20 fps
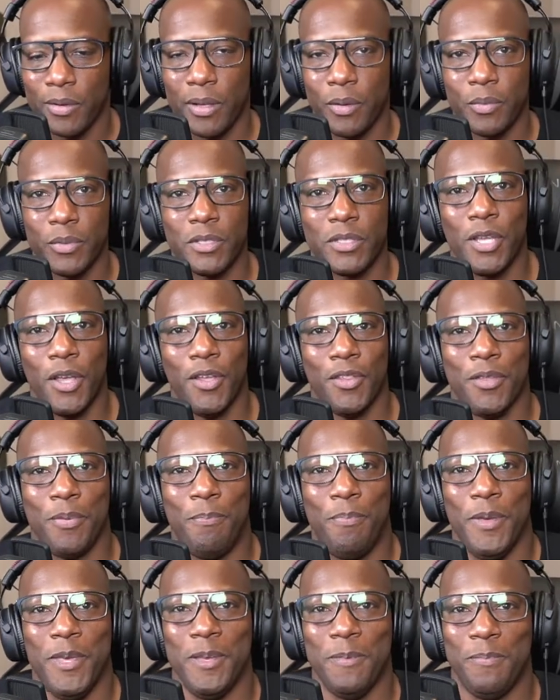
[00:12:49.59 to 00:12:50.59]
Like we saw the
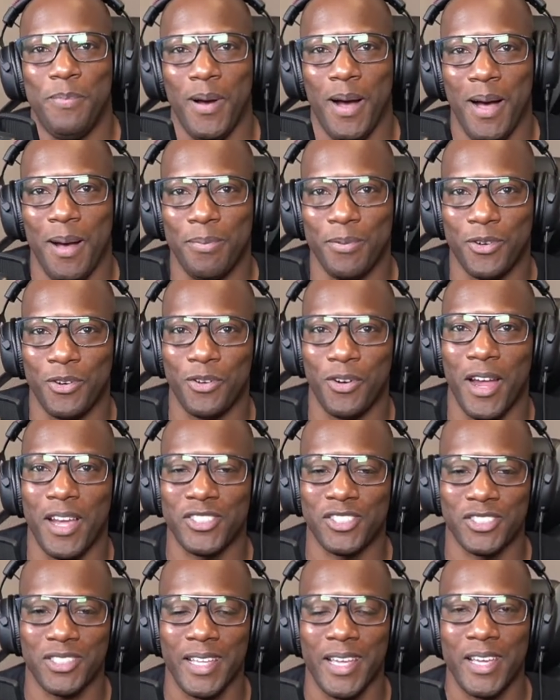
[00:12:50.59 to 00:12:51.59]
Bebop
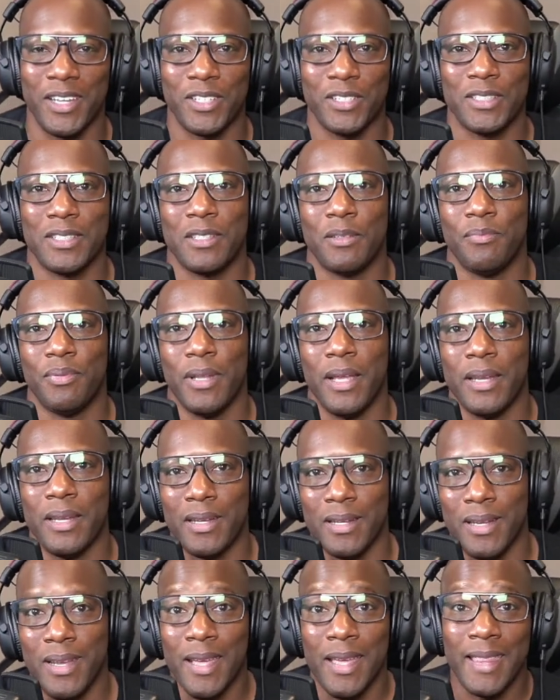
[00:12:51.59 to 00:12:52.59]
crash land into the
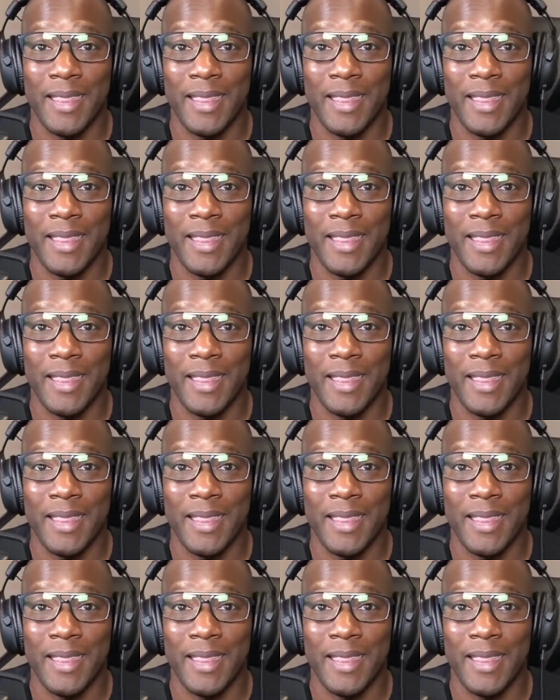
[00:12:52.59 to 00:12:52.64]
planet